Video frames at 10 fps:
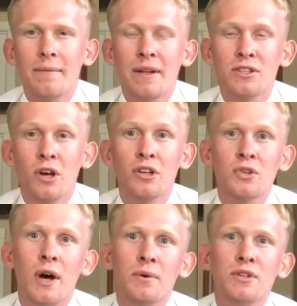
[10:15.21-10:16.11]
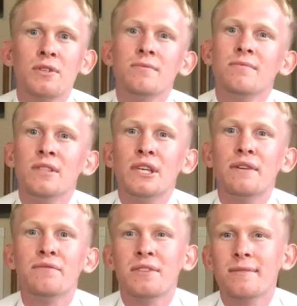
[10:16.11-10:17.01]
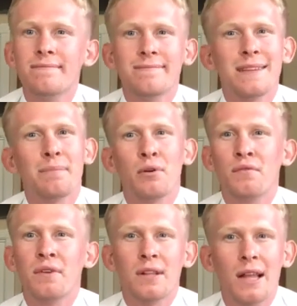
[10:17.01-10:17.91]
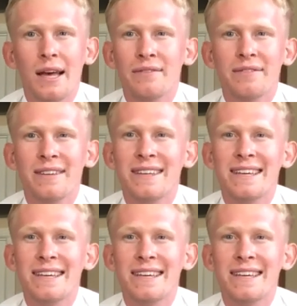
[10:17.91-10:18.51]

That's also how he lived a perfect life.